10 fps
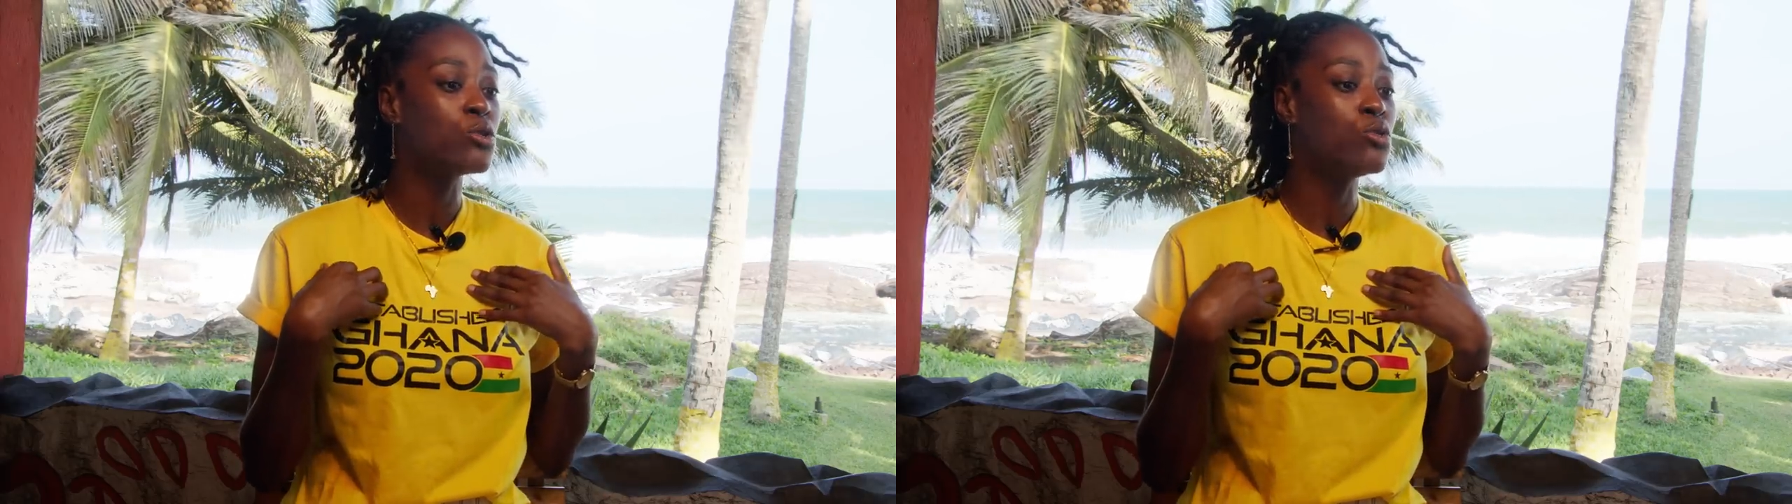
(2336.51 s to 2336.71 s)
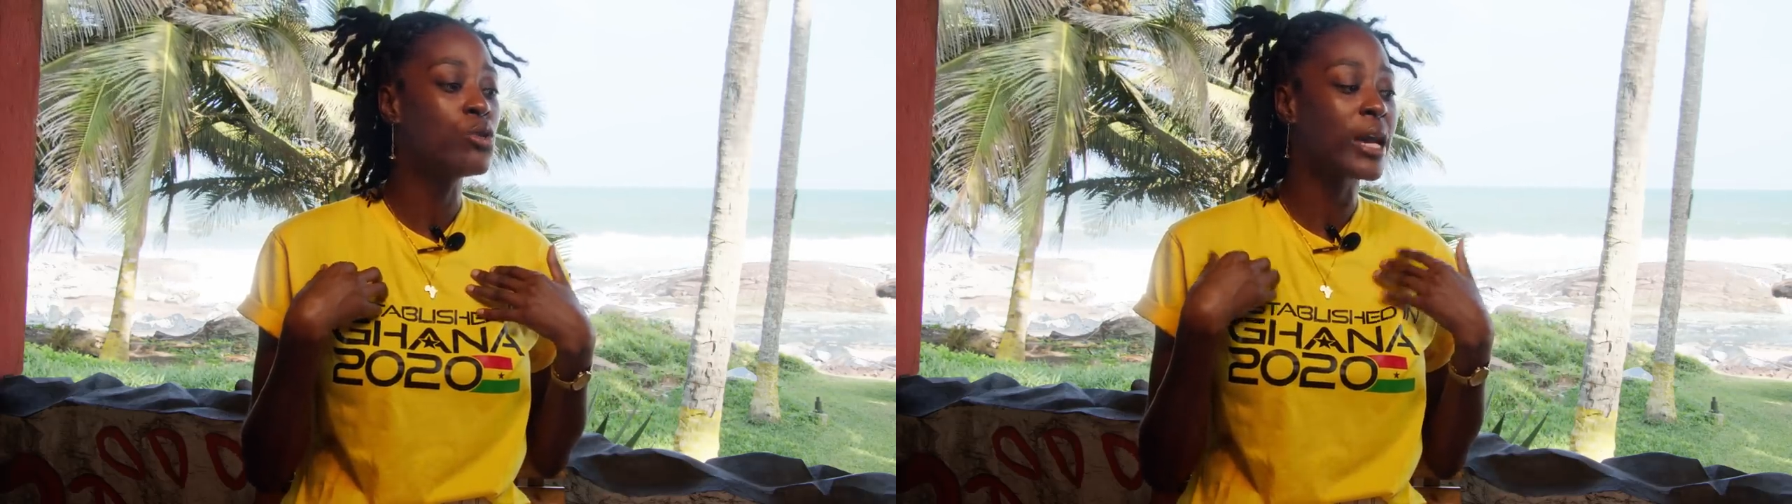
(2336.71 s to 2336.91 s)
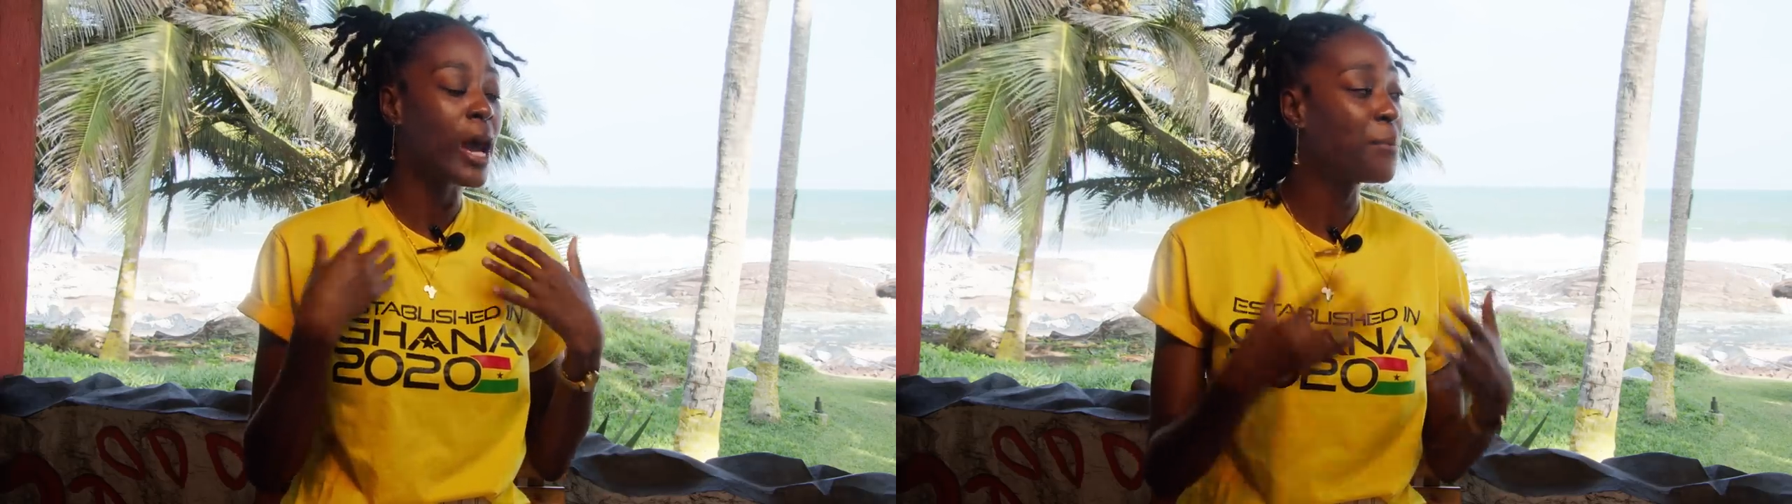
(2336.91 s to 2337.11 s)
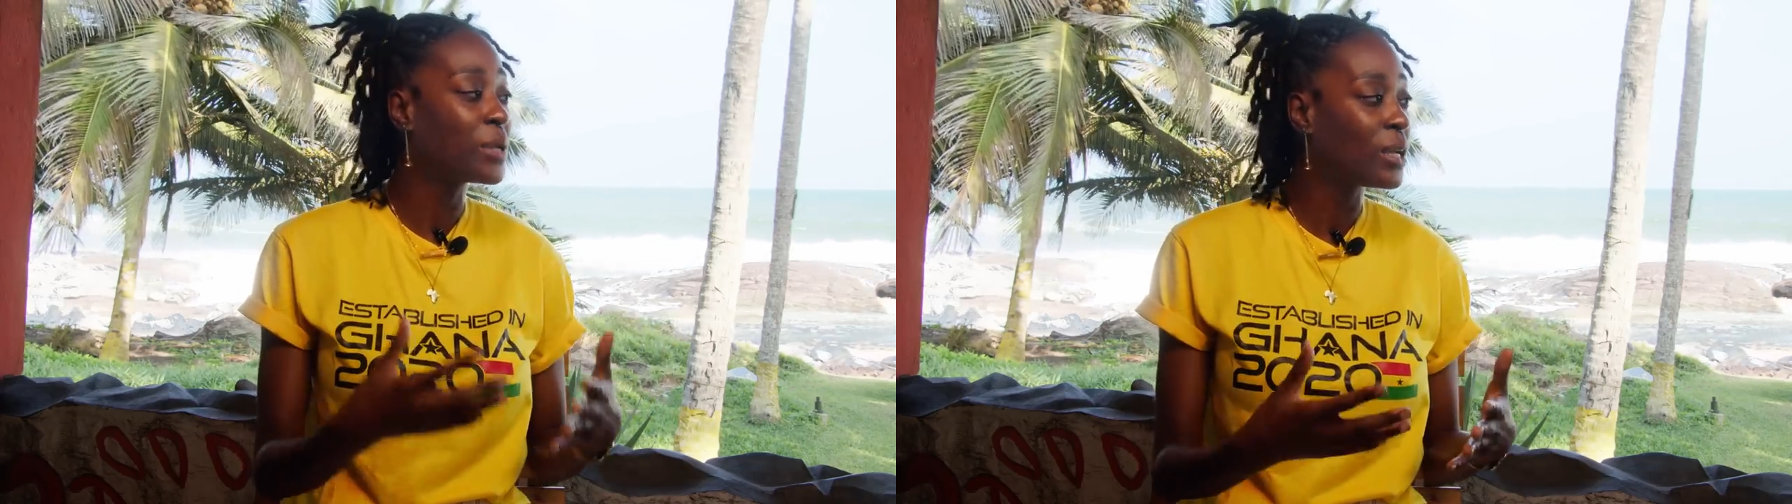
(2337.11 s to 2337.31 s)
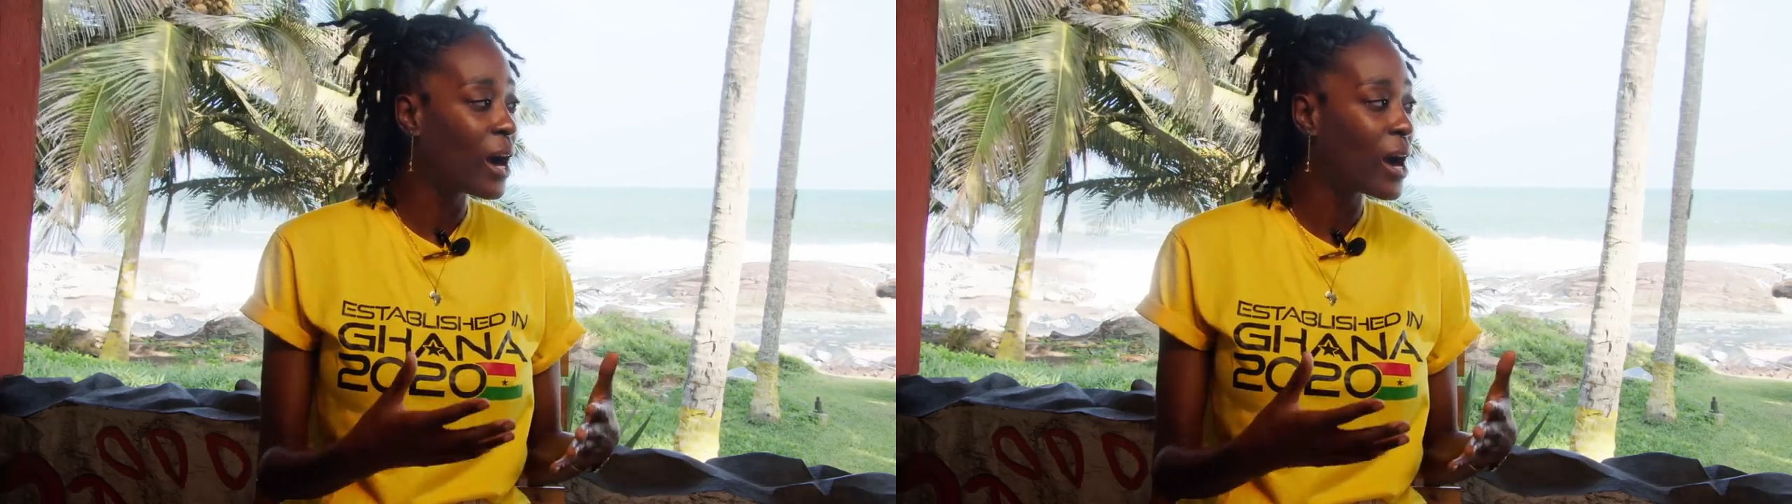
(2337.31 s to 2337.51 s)
to
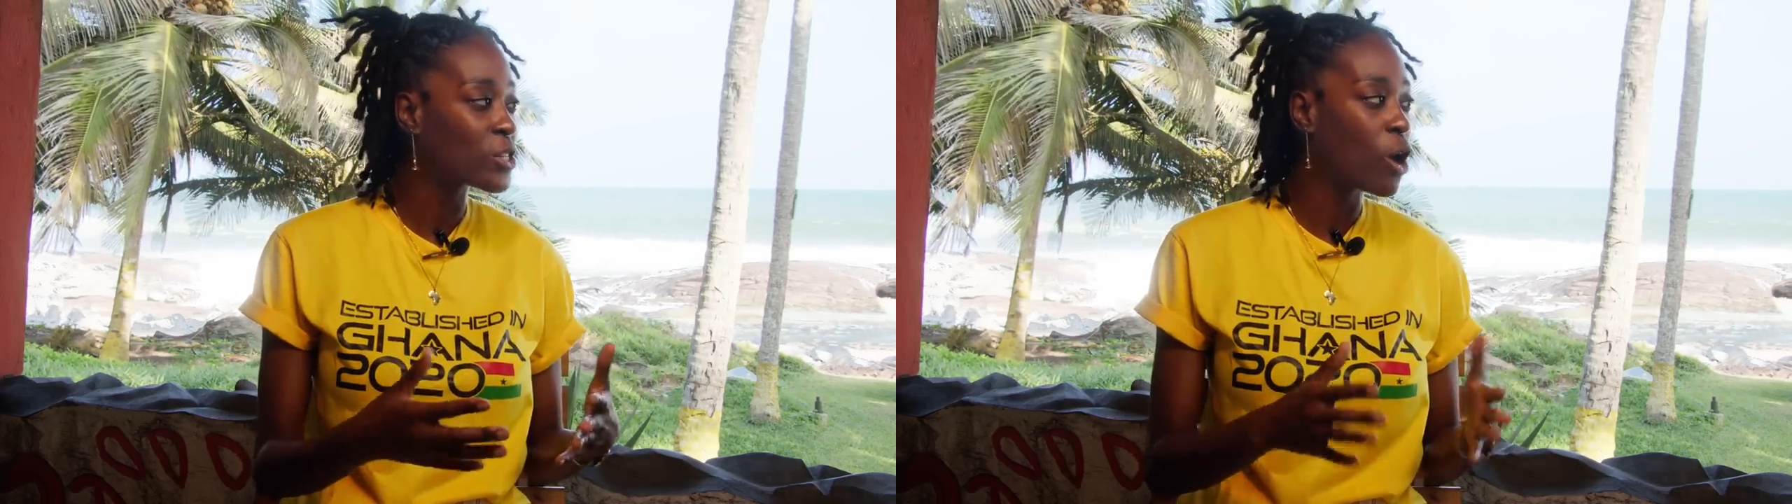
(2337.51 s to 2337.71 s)
capitalize